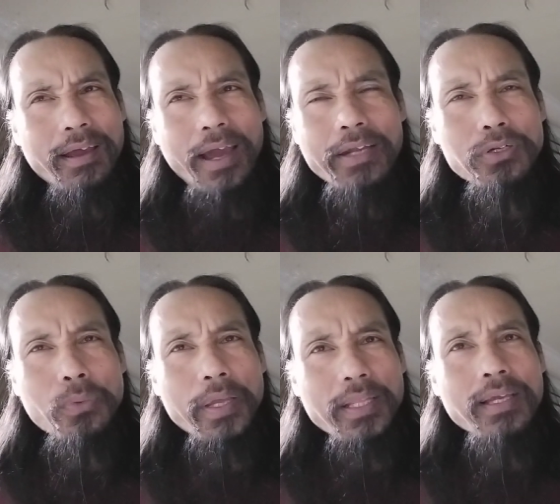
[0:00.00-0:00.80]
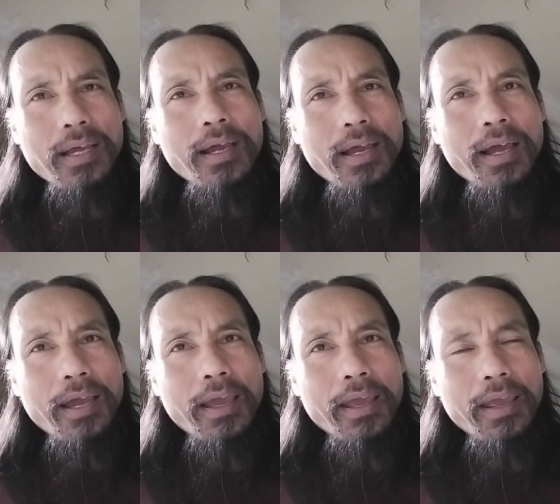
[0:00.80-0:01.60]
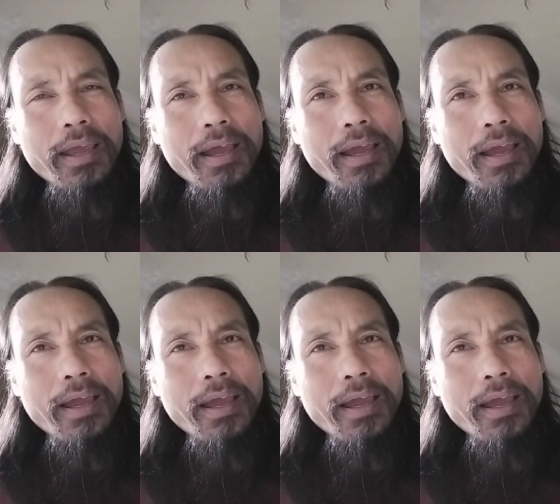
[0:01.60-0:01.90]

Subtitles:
I don't know whether I